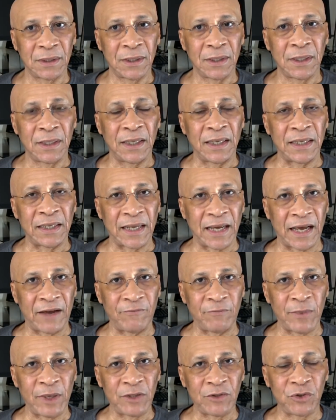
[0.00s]
And I have
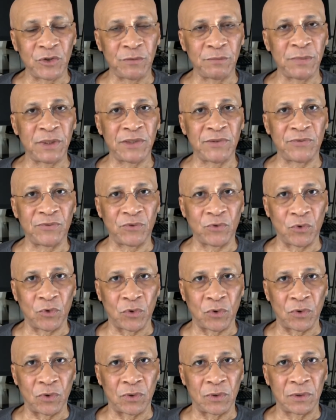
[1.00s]
mentioned
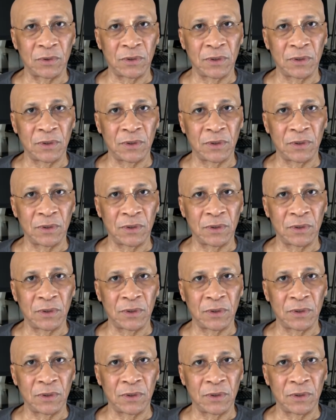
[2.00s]
before,